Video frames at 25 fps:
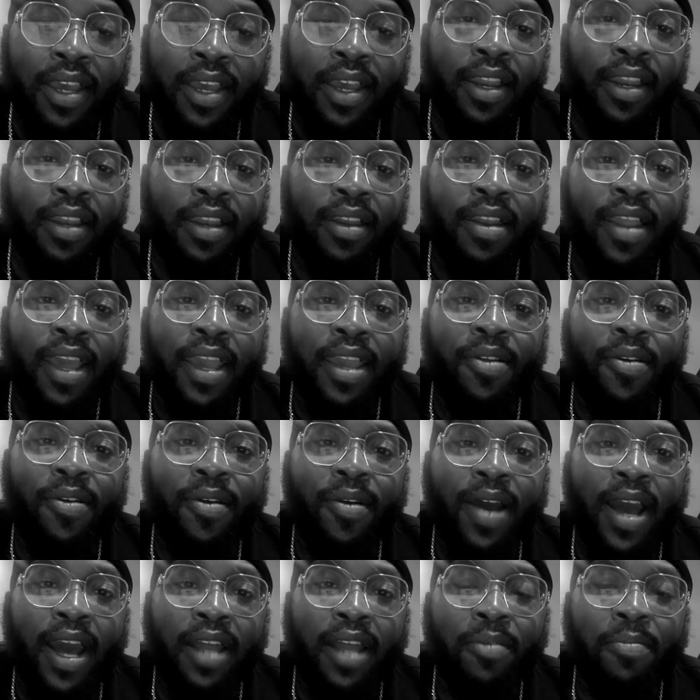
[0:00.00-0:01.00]
They don't
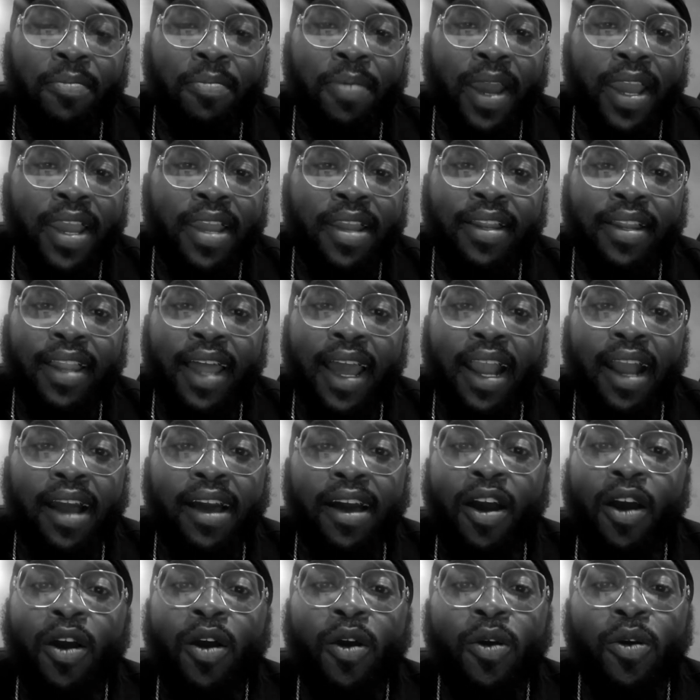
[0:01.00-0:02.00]
have to pay like a
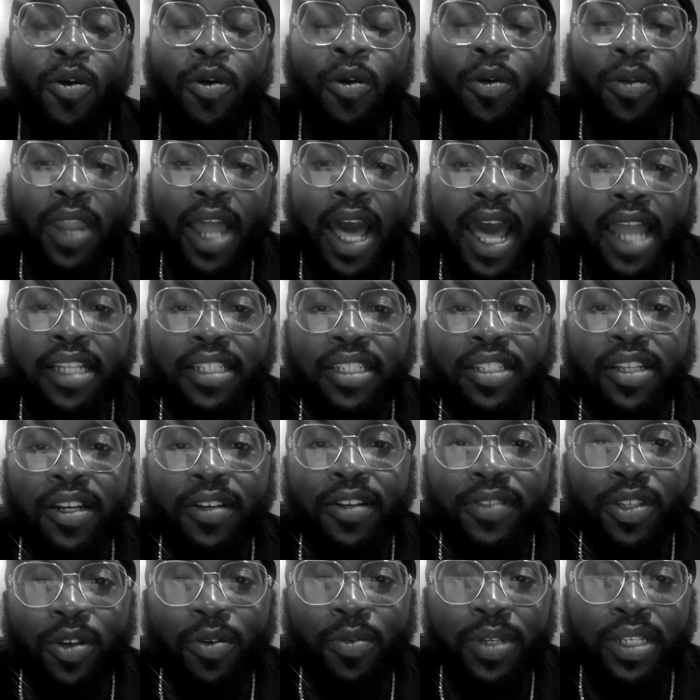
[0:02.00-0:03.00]
whole lot of stuff.
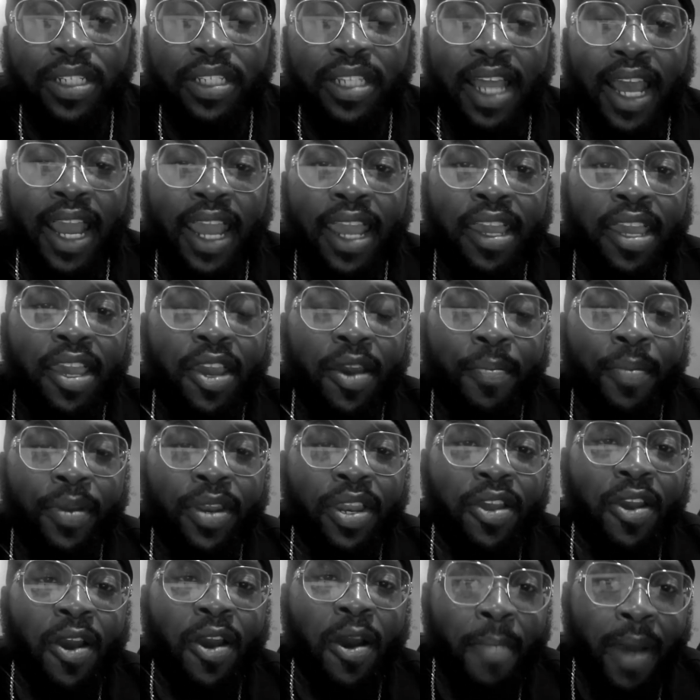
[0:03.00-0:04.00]
So it's like helping
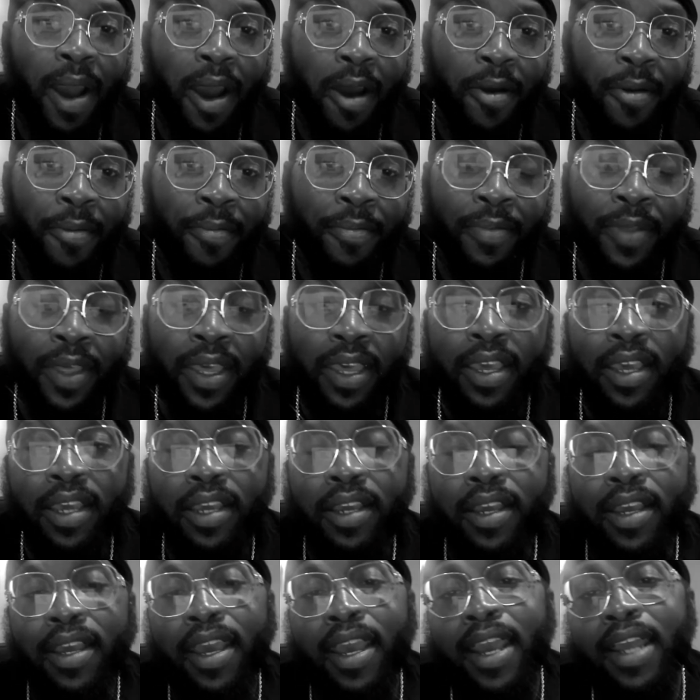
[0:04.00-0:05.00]
them out.
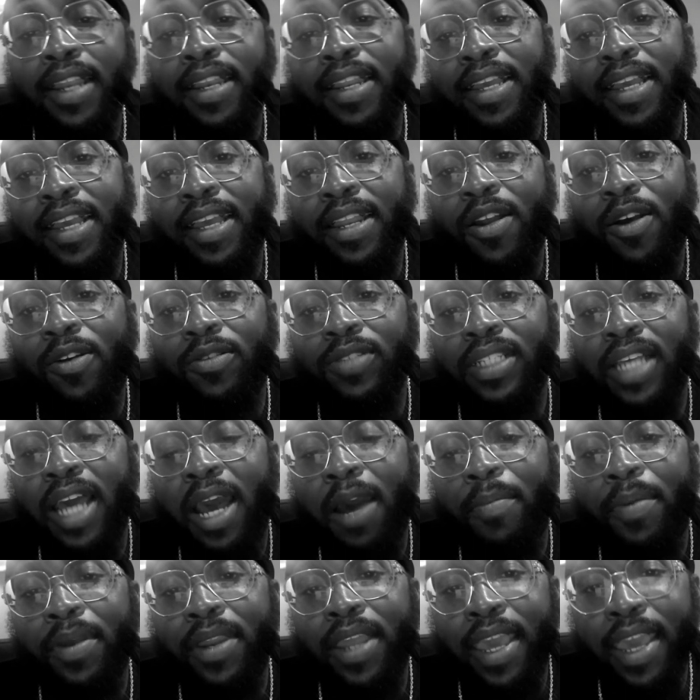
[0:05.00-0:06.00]
And then on
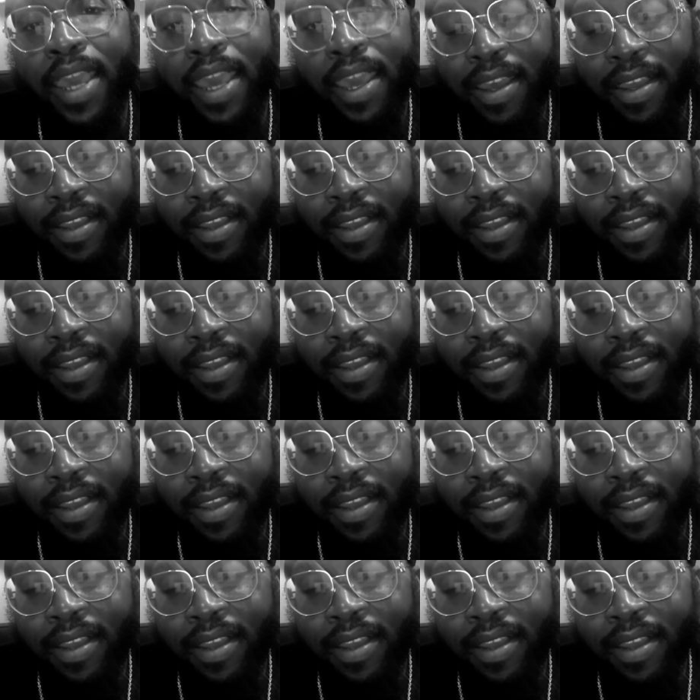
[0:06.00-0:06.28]
top of that,